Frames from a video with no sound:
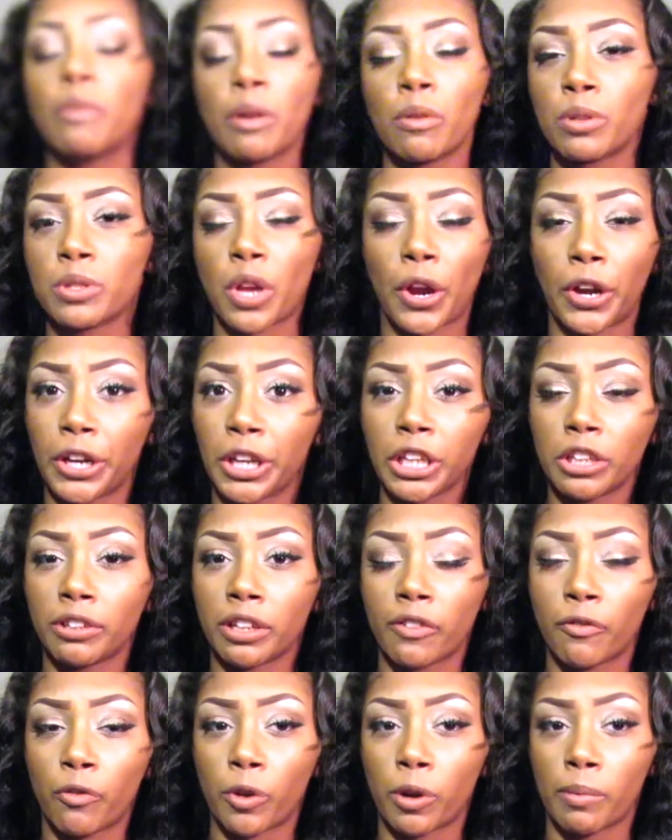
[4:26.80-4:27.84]
what we was
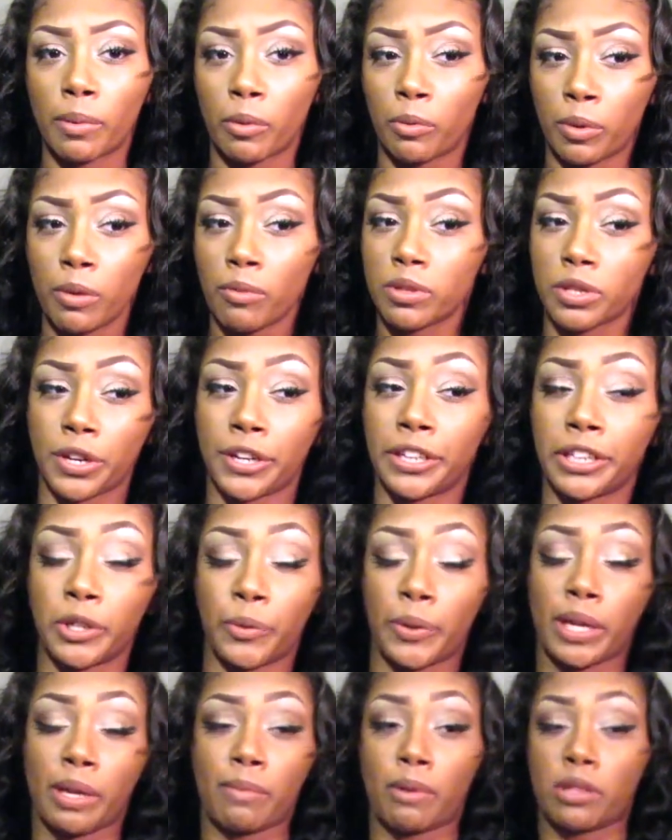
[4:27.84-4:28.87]
arguing for, but we was
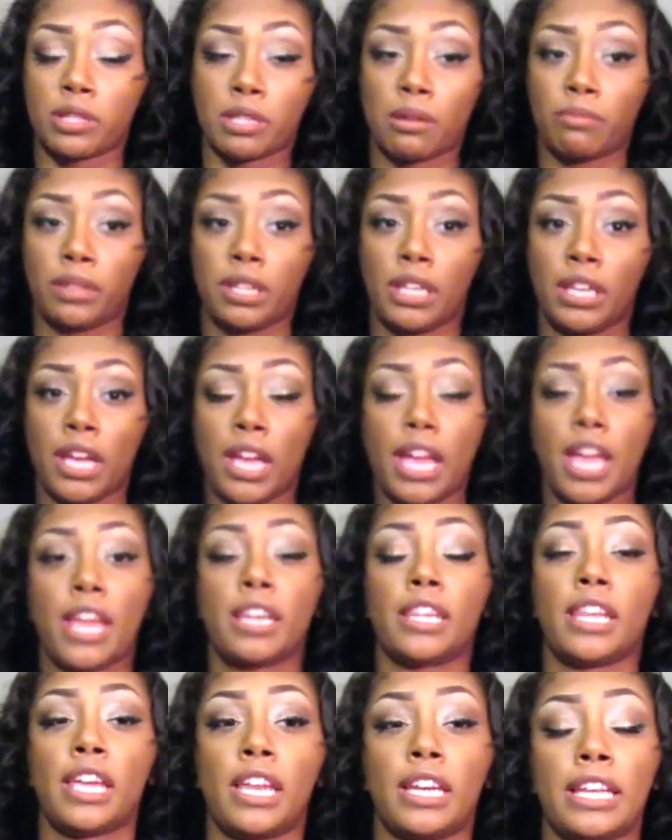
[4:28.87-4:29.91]
arguing about something,
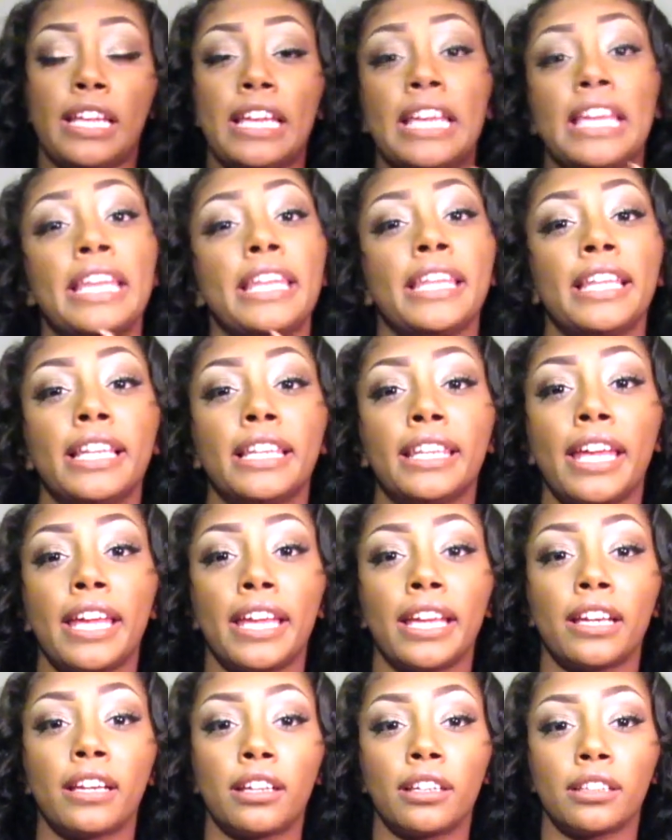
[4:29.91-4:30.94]
and then he didn't
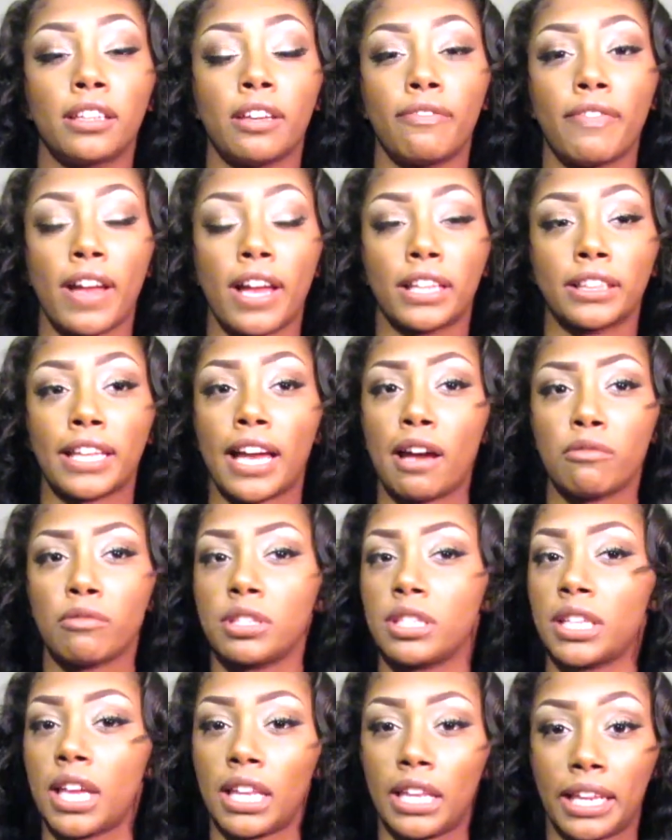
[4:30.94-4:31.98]
like the fact that I
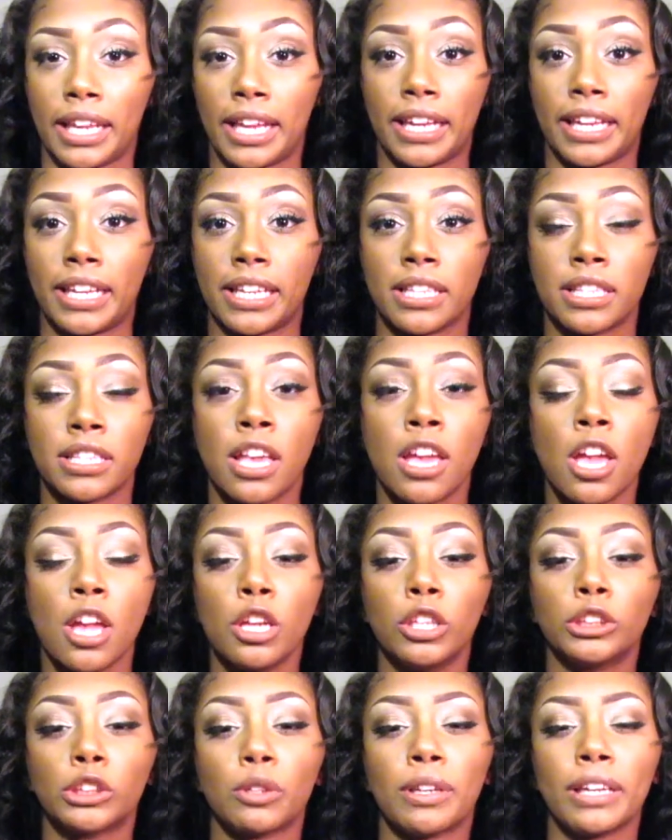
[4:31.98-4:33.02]
was yelling, I guess.
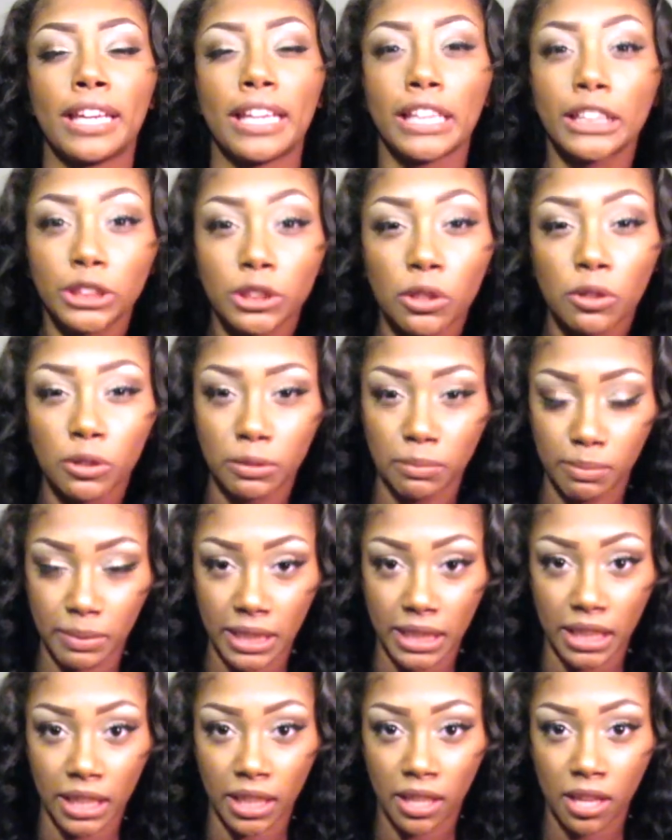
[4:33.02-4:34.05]
So he told
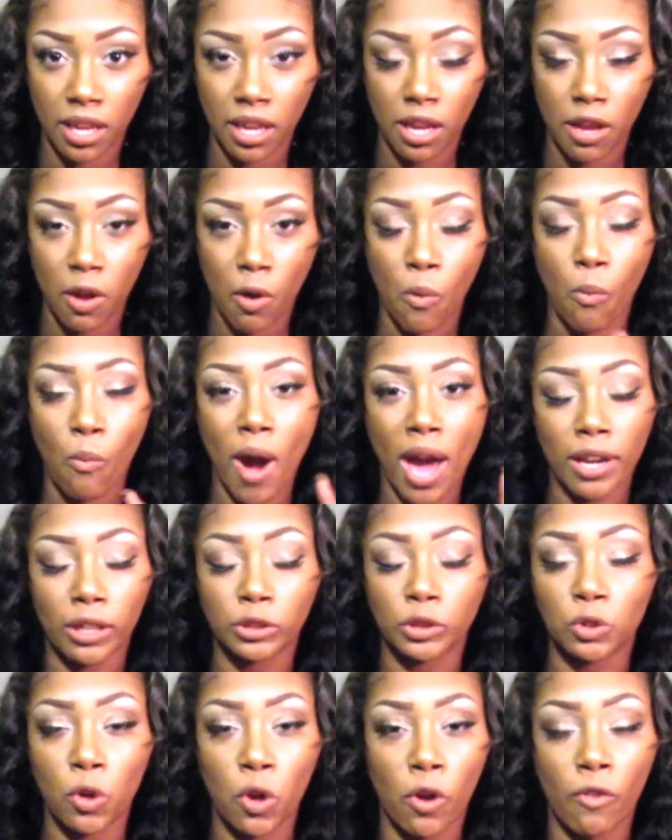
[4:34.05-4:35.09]
me, why
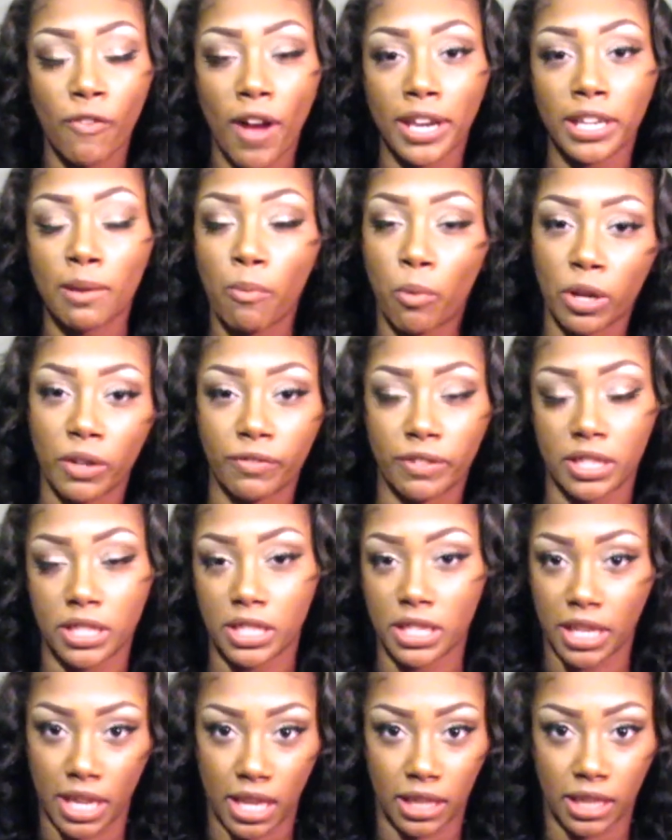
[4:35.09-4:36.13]
don't you go find a boyfriend
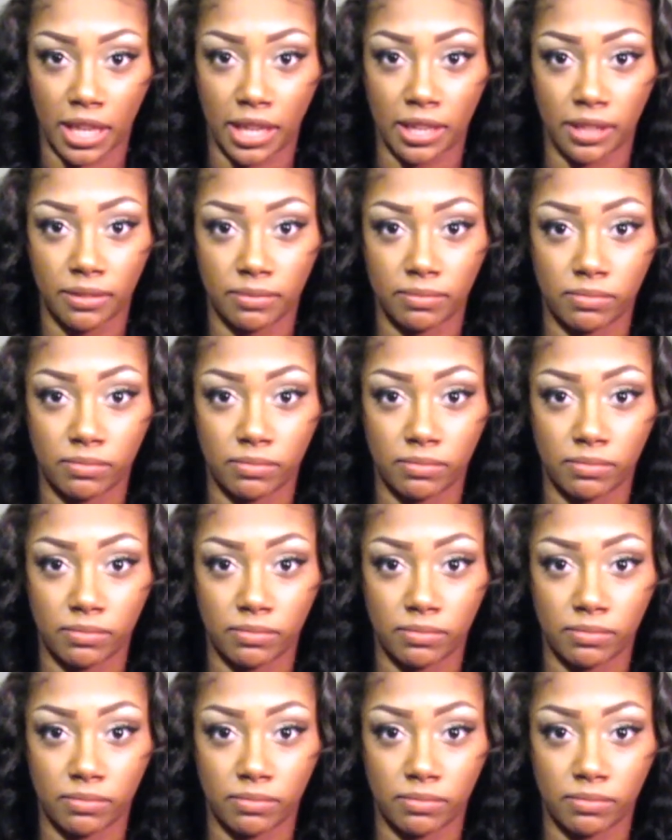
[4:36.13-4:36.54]
to yell at?